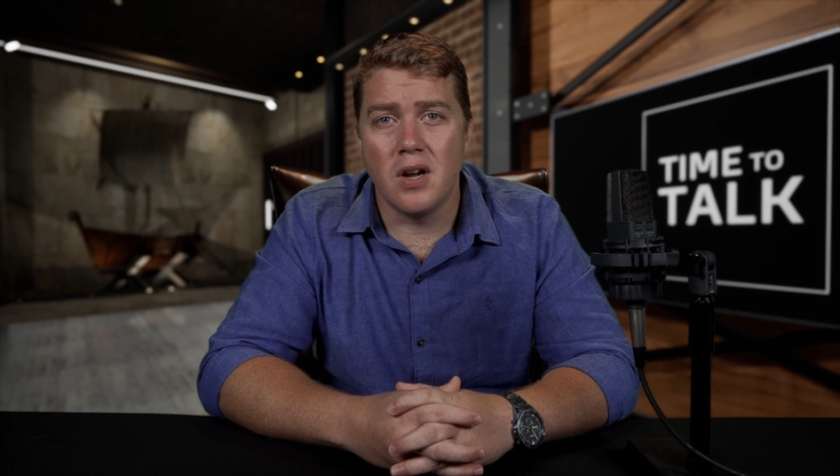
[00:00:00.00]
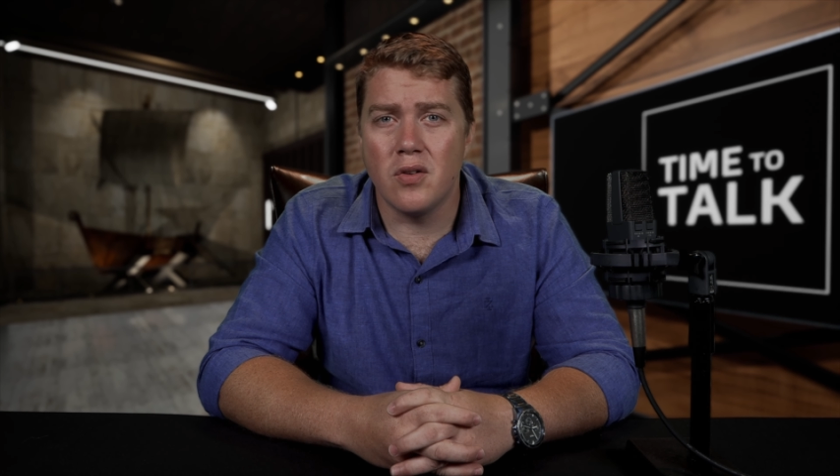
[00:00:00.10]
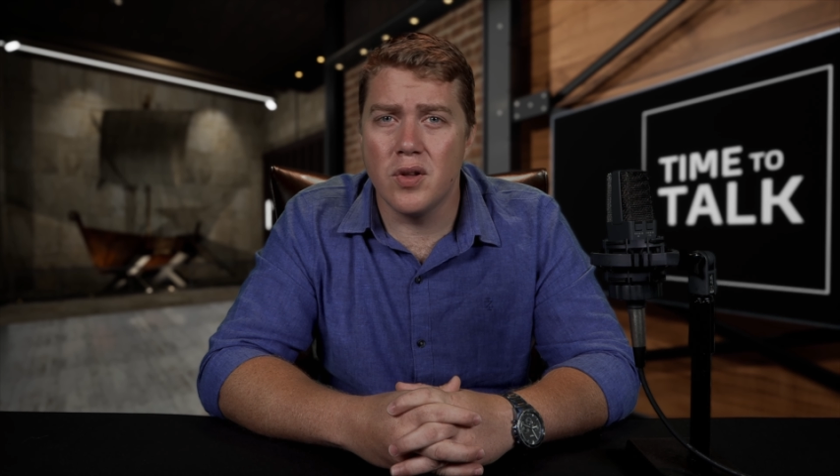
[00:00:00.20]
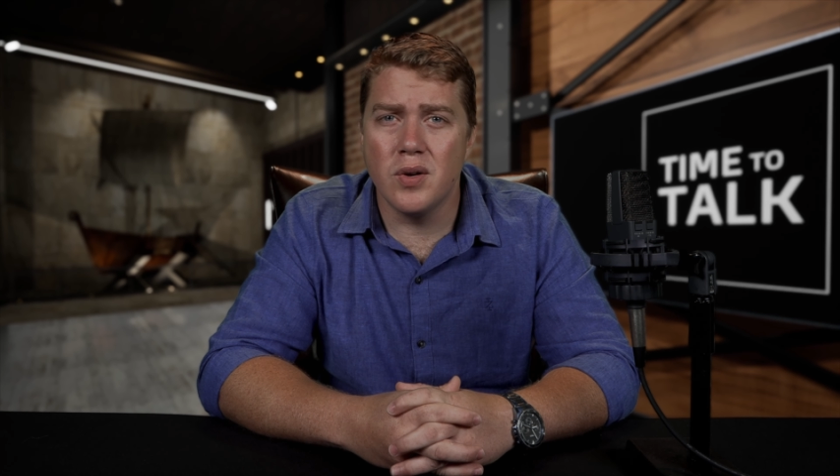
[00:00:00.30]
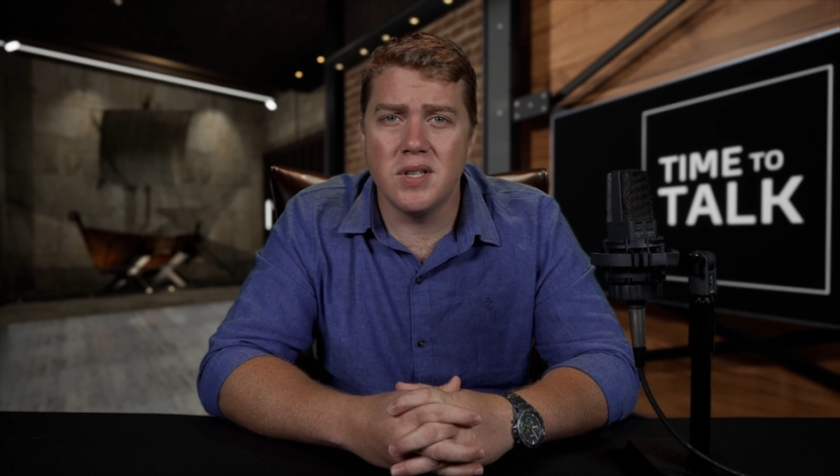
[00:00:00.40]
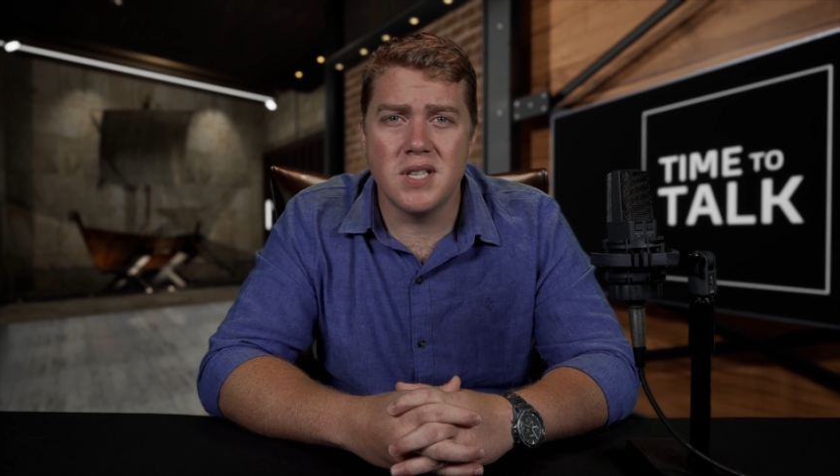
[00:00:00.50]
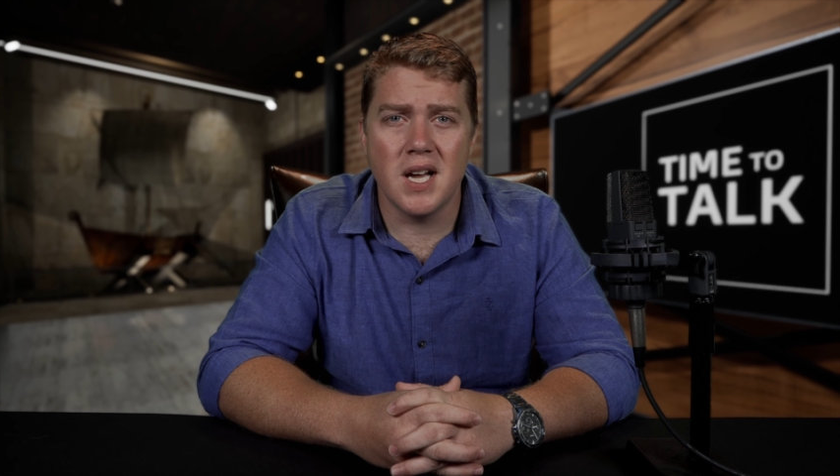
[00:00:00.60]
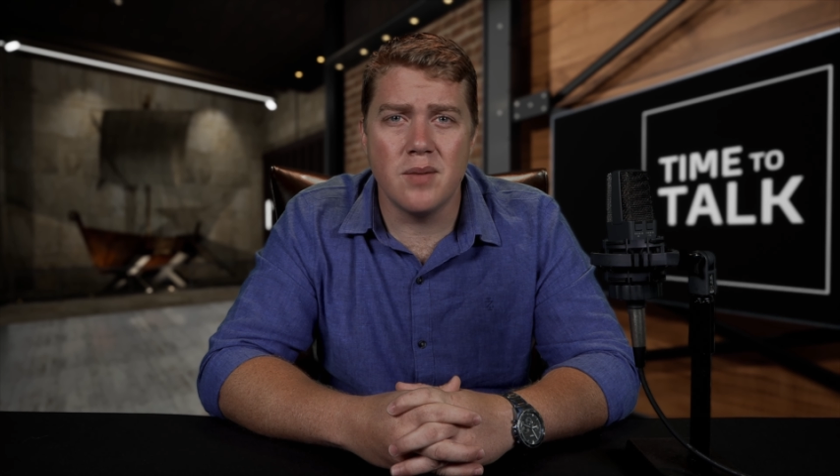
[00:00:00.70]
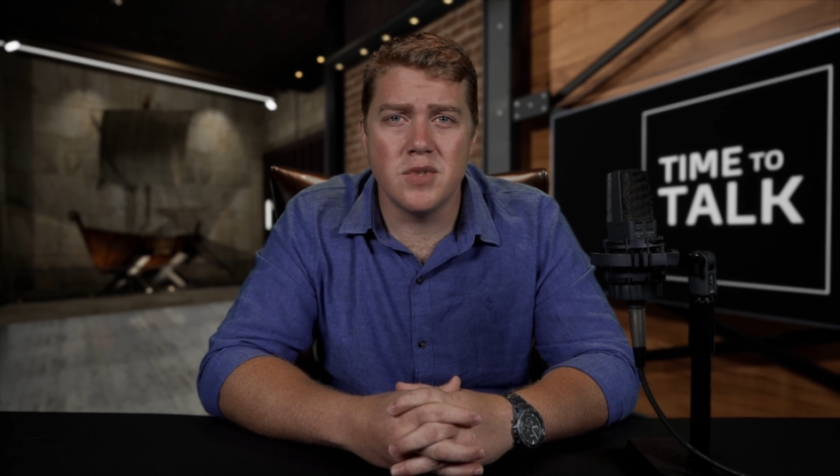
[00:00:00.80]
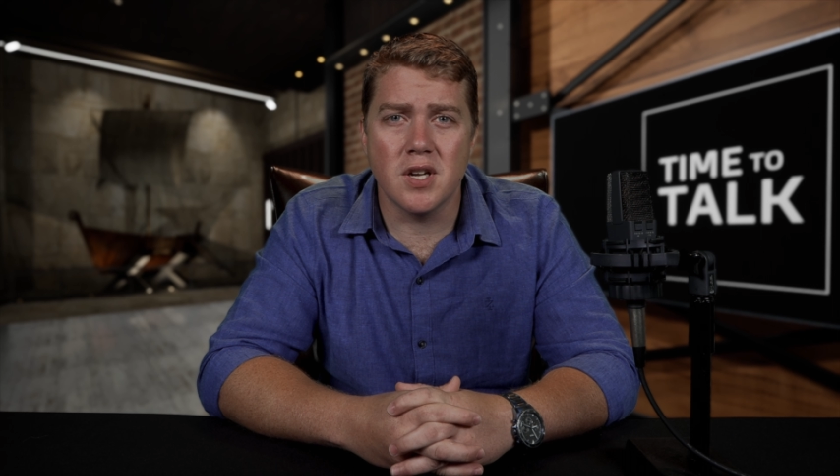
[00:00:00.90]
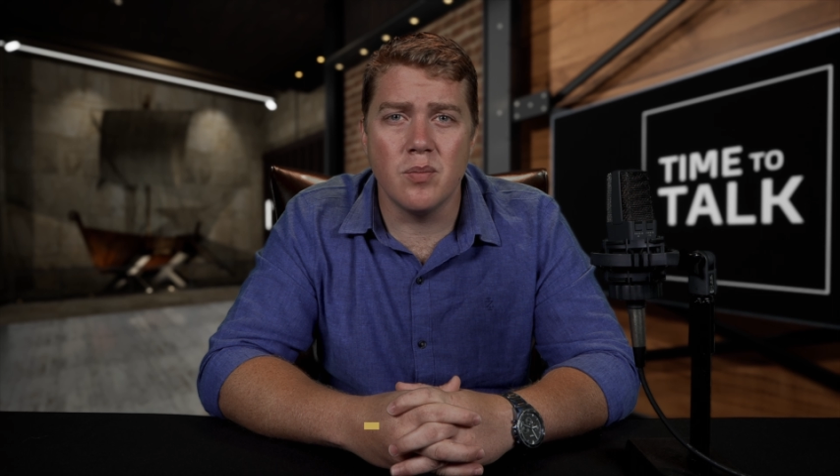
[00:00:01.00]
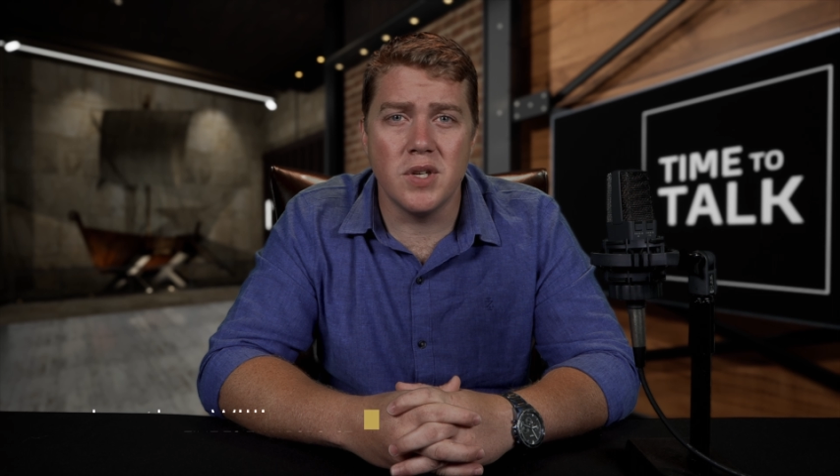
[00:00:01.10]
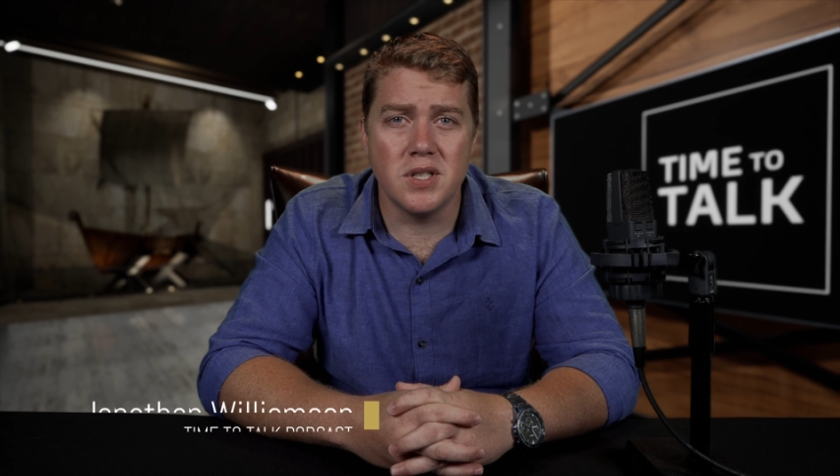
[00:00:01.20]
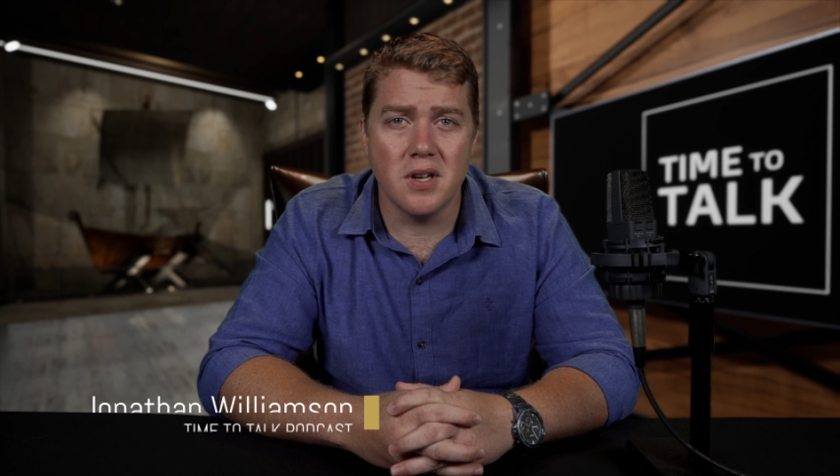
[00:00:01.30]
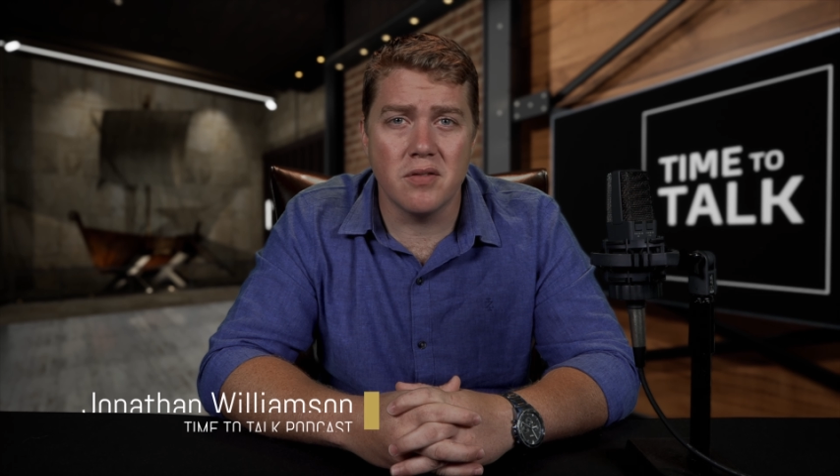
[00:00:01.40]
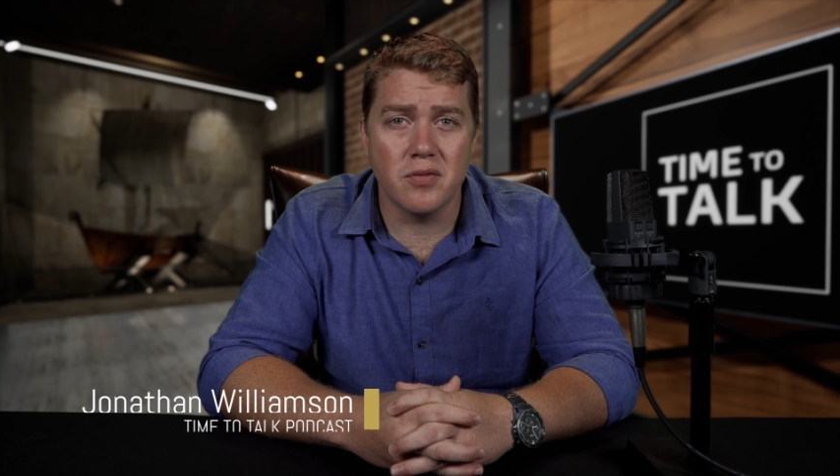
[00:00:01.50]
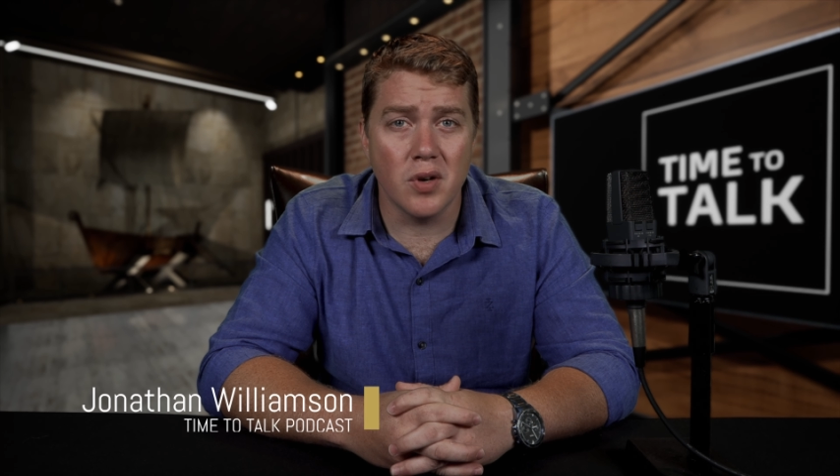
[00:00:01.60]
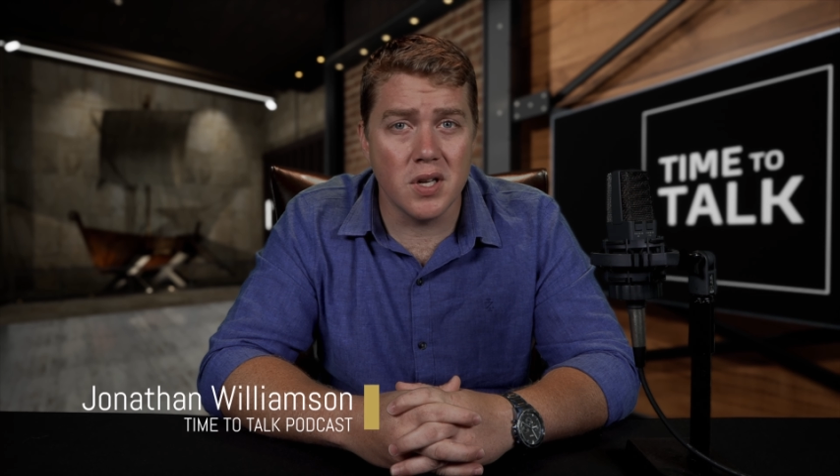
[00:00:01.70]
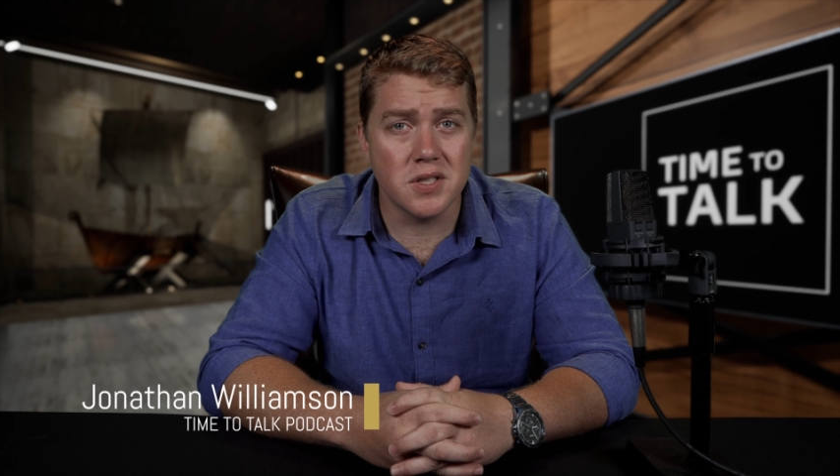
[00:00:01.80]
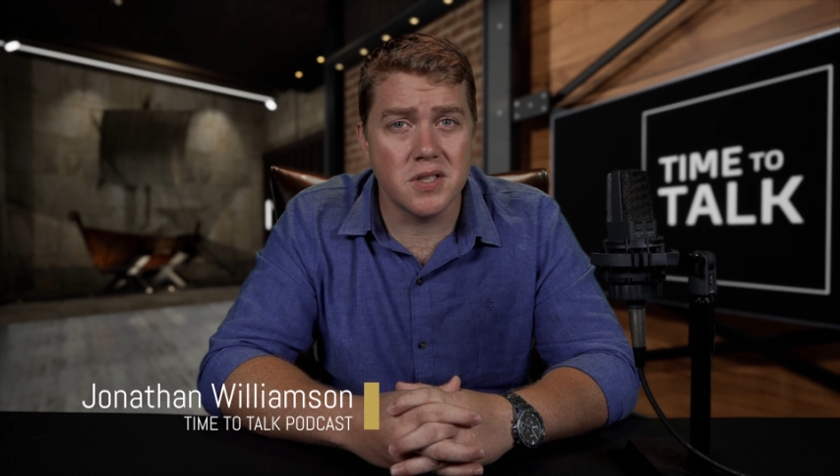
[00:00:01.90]
And although at times it can be tough
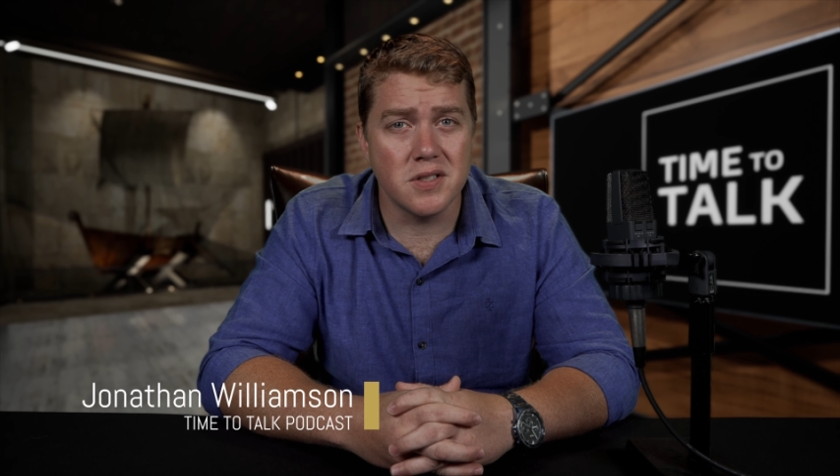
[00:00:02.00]
for us